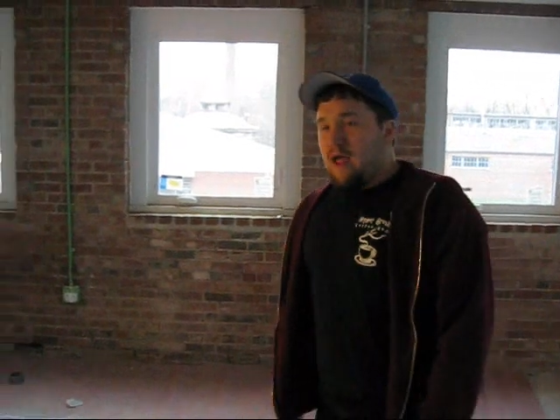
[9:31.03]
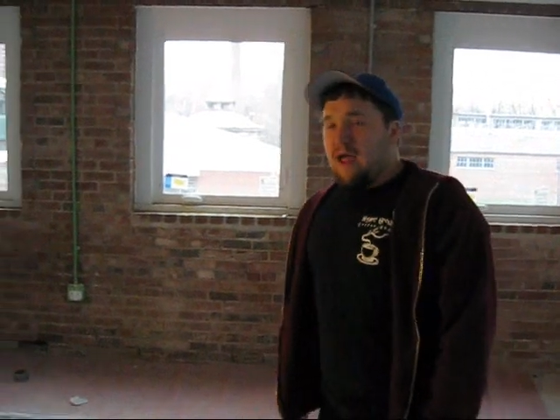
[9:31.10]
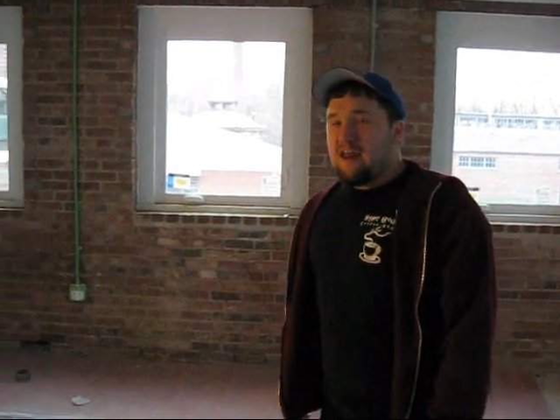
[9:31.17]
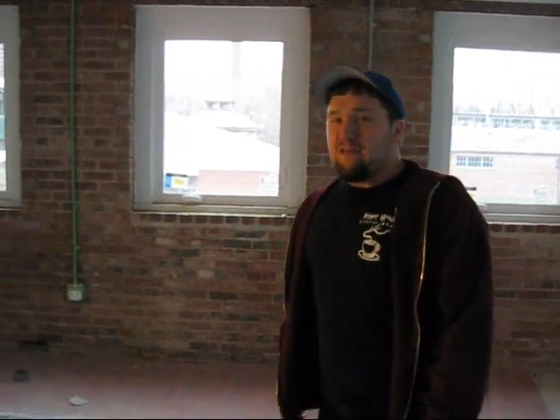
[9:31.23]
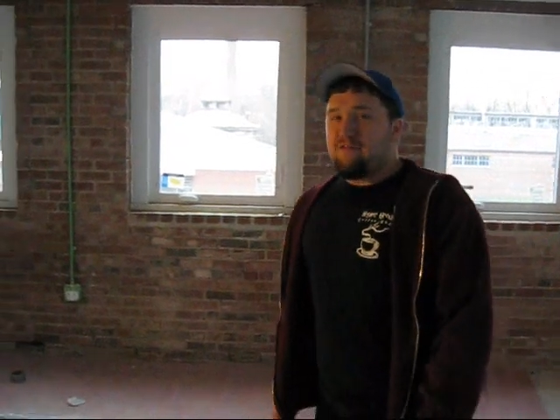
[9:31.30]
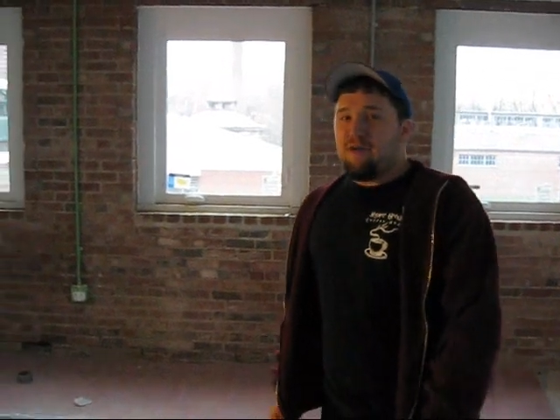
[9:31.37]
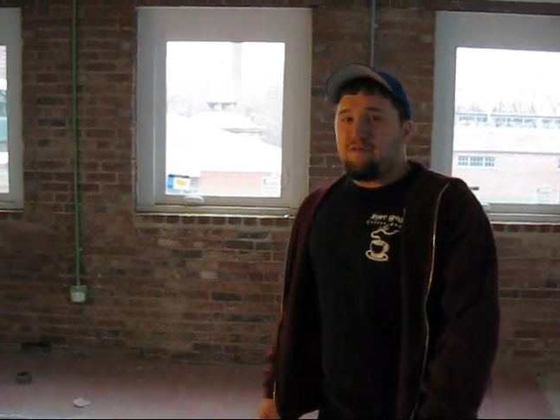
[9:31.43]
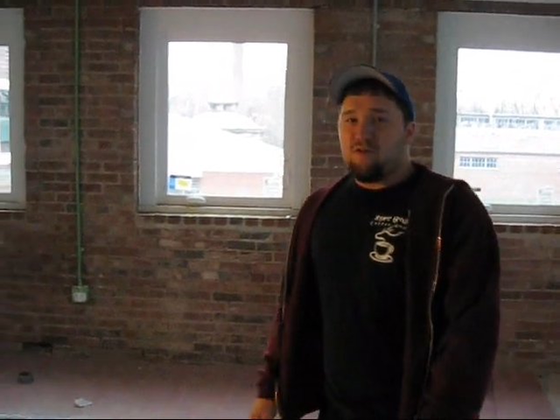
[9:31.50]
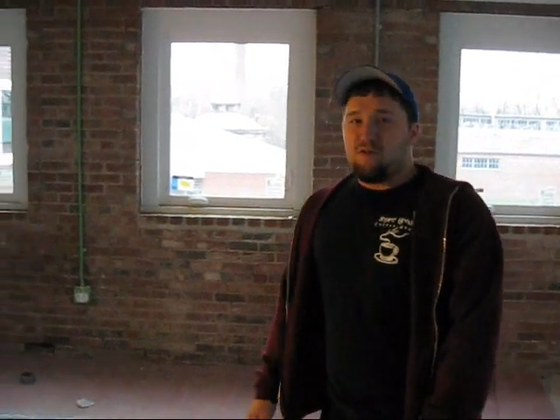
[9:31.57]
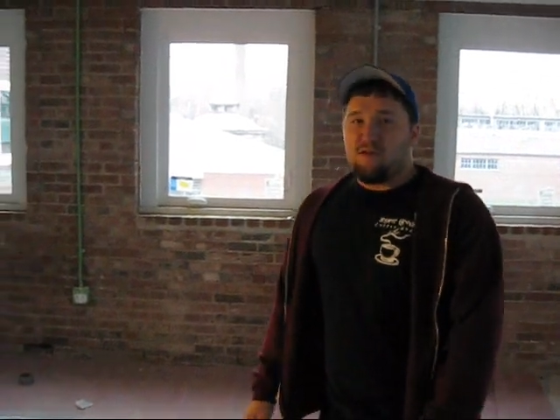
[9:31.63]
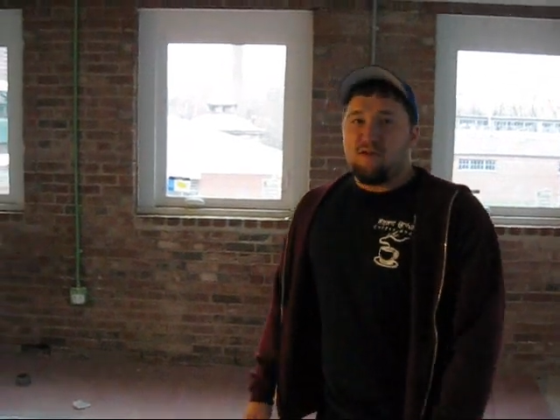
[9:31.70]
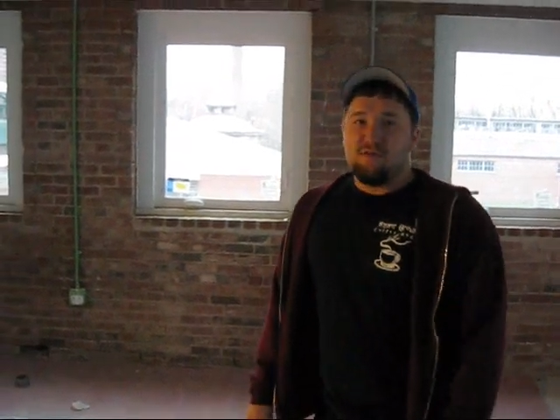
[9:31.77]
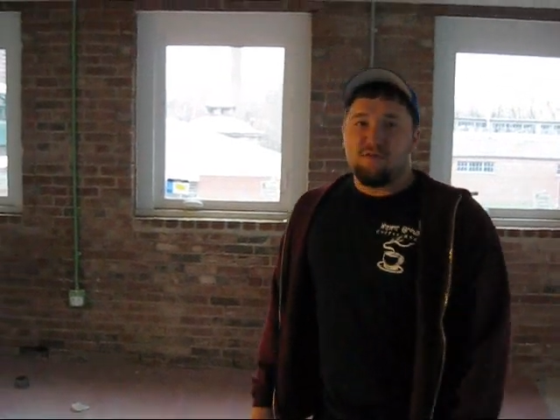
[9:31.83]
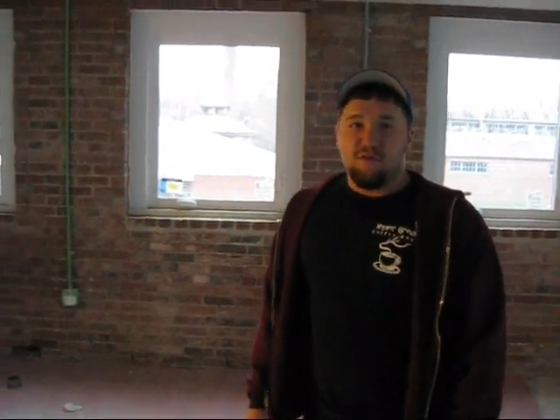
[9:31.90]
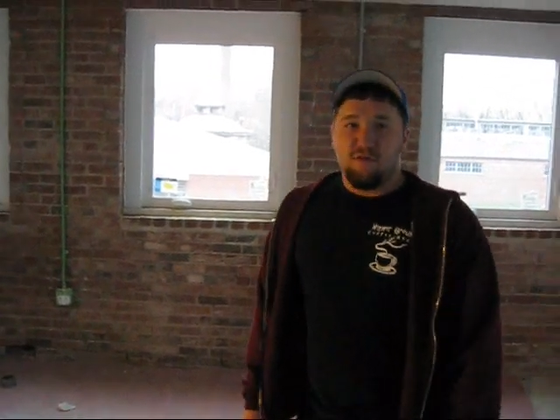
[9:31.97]
85
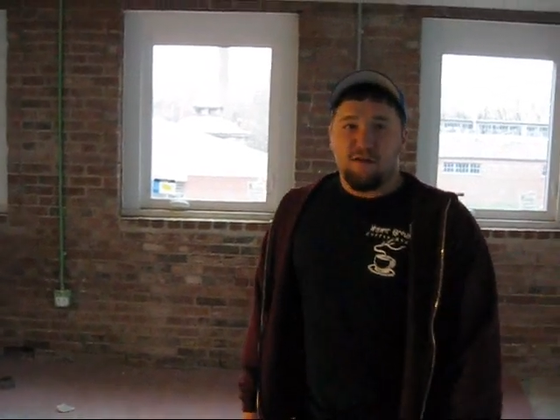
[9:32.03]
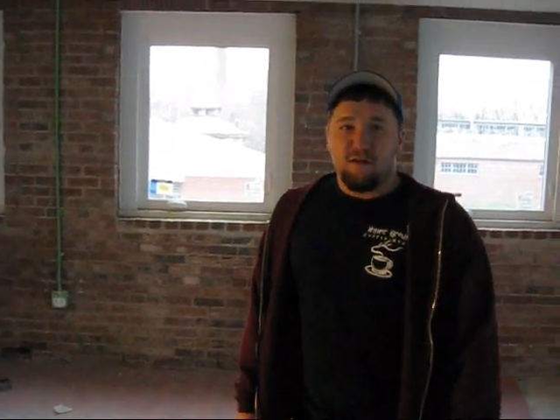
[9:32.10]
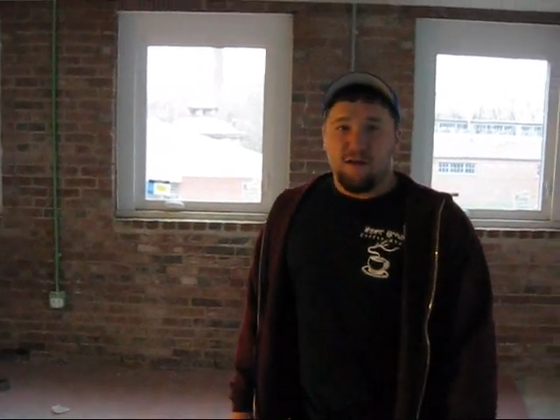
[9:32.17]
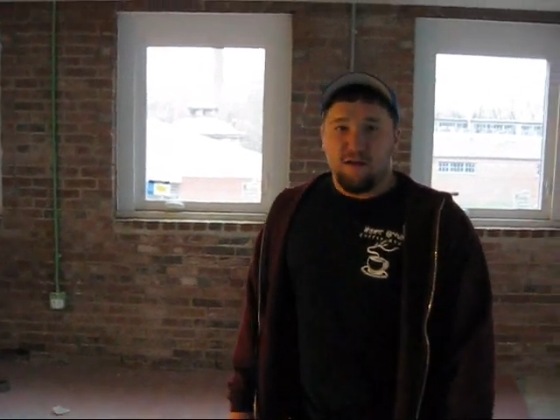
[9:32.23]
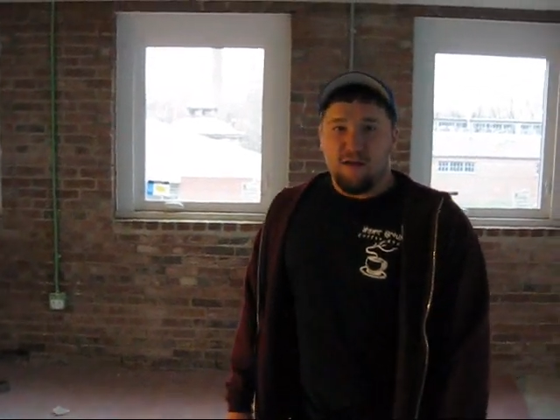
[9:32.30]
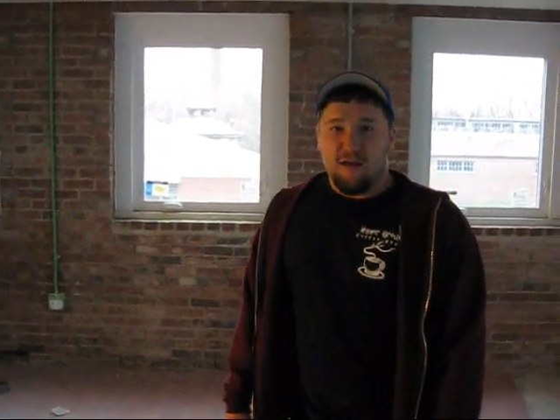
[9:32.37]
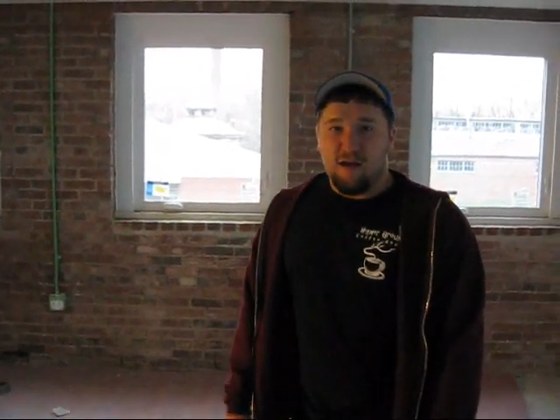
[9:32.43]
degrees during